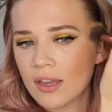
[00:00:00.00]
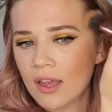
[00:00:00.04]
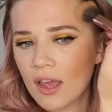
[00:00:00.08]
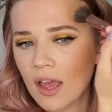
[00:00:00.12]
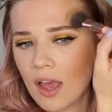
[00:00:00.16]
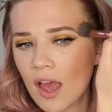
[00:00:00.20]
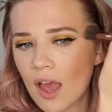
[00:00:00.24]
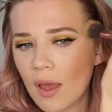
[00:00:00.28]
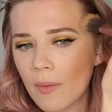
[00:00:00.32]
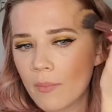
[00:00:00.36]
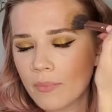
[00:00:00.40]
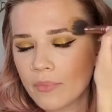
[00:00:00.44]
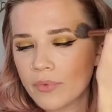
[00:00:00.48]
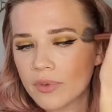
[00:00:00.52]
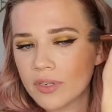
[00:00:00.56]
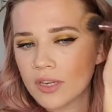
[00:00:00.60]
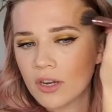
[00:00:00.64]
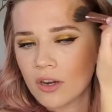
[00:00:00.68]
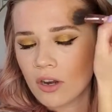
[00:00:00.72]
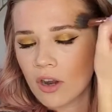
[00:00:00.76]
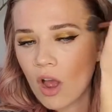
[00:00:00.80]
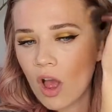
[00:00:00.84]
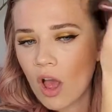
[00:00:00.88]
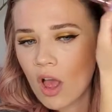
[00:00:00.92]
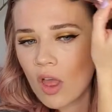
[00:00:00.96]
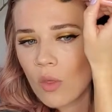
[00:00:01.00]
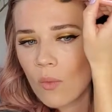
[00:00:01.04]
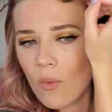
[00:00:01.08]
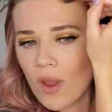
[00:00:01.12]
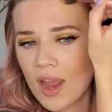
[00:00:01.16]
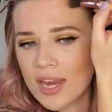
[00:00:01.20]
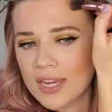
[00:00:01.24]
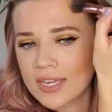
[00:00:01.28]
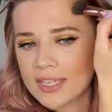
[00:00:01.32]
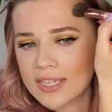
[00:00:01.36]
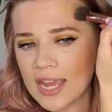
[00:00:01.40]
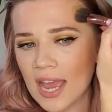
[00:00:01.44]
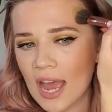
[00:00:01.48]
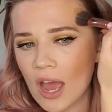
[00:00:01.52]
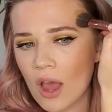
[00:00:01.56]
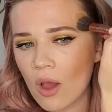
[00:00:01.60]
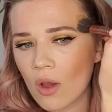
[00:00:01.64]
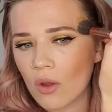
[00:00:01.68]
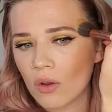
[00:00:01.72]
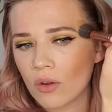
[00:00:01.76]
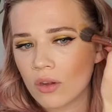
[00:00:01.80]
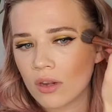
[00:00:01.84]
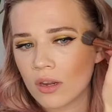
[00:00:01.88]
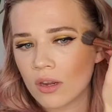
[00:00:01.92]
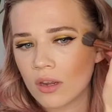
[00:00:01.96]
up or all the way
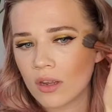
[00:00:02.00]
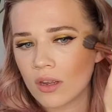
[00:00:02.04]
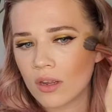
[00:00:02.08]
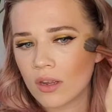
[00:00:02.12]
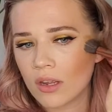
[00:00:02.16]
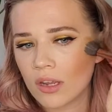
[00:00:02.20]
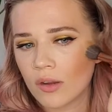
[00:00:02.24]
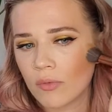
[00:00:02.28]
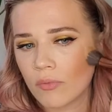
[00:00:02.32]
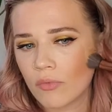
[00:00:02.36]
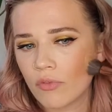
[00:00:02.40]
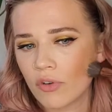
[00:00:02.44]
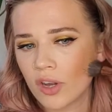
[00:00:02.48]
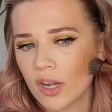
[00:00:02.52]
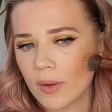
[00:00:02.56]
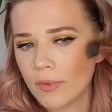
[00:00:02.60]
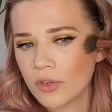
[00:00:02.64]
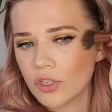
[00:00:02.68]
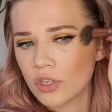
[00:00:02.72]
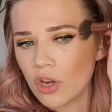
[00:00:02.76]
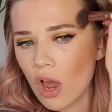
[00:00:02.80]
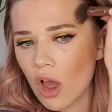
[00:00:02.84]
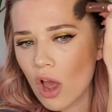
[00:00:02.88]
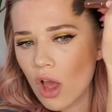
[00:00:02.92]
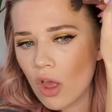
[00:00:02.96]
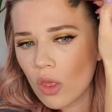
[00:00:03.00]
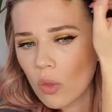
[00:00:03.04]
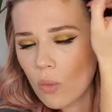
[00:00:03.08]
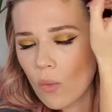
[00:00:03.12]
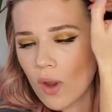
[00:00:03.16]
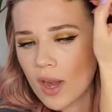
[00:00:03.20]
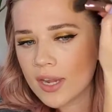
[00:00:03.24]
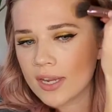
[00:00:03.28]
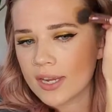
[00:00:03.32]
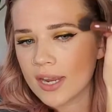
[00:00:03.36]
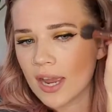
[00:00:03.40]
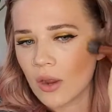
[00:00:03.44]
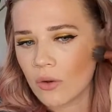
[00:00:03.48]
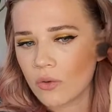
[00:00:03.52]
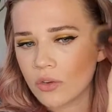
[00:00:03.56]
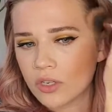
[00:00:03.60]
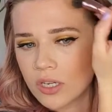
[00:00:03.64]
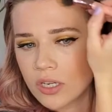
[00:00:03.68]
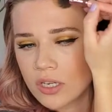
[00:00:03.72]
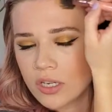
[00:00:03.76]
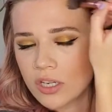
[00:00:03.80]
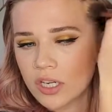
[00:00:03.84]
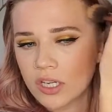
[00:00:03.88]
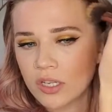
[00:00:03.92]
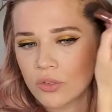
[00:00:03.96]
down, pretty much all the way down, to
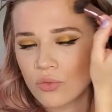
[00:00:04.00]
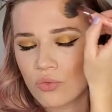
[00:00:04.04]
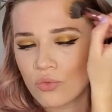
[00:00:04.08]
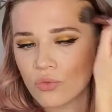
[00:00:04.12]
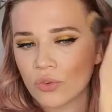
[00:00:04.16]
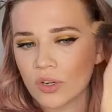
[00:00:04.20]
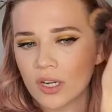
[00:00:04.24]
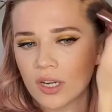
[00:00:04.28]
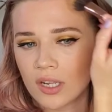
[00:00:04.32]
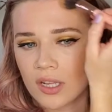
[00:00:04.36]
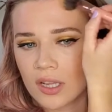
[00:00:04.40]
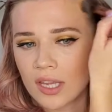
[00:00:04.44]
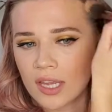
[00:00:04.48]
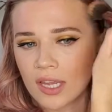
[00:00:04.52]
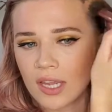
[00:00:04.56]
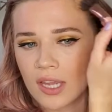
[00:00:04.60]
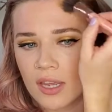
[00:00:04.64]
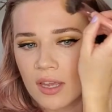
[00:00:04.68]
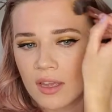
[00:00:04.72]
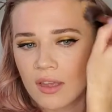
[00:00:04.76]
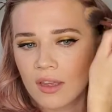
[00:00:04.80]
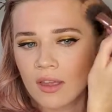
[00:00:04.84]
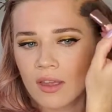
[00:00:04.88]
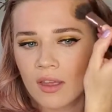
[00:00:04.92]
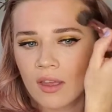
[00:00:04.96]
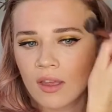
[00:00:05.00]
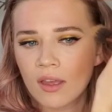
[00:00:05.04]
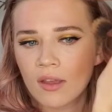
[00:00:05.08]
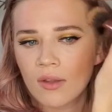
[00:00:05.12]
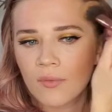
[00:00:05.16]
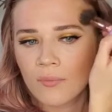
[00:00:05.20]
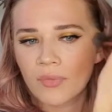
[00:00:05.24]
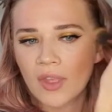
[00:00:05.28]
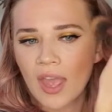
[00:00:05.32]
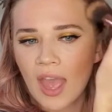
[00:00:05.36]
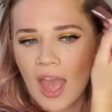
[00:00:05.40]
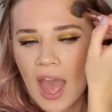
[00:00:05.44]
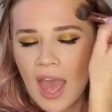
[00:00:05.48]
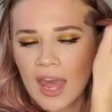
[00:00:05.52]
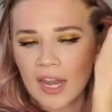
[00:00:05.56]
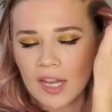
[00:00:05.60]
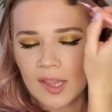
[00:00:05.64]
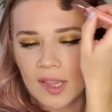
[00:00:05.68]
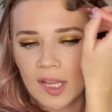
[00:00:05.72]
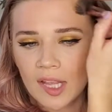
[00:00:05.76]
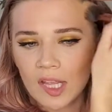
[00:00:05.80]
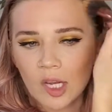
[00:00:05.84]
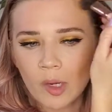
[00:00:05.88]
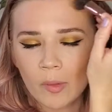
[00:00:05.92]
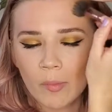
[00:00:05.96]
just really add a
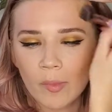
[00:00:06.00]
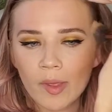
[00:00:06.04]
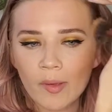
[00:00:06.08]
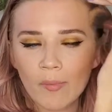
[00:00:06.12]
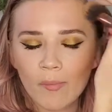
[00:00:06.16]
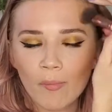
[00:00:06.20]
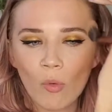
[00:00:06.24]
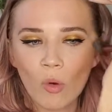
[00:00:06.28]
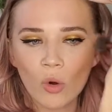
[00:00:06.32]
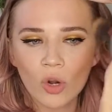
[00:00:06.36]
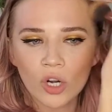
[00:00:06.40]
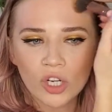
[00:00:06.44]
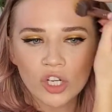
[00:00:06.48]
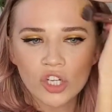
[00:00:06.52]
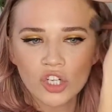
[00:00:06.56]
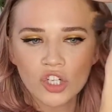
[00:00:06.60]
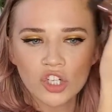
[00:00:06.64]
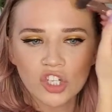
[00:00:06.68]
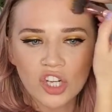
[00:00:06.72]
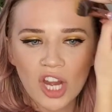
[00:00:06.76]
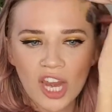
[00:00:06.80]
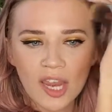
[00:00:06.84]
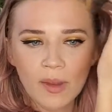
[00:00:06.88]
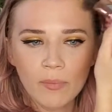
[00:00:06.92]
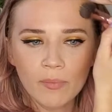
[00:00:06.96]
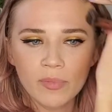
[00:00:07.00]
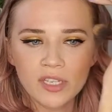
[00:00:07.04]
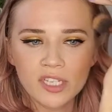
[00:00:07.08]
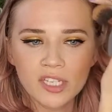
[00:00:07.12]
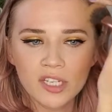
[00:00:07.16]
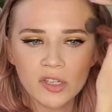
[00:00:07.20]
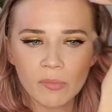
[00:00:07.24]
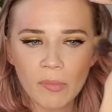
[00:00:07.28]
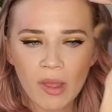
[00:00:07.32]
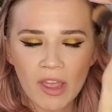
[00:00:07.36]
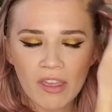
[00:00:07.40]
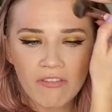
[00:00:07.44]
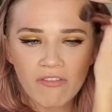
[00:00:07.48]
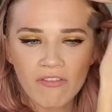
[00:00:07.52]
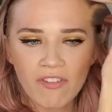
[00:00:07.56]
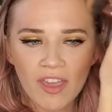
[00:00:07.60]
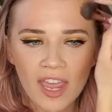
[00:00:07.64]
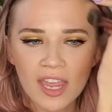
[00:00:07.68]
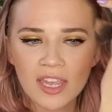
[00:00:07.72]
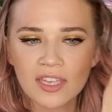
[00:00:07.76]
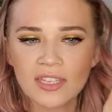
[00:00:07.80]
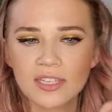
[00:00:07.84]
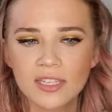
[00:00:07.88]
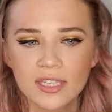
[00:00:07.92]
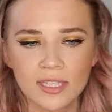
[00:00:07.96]
little bit more shape to my
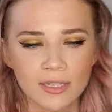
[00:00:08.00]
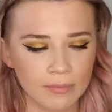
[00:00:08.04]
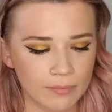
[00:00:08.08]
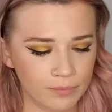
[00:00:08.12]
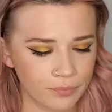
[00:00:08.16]
face.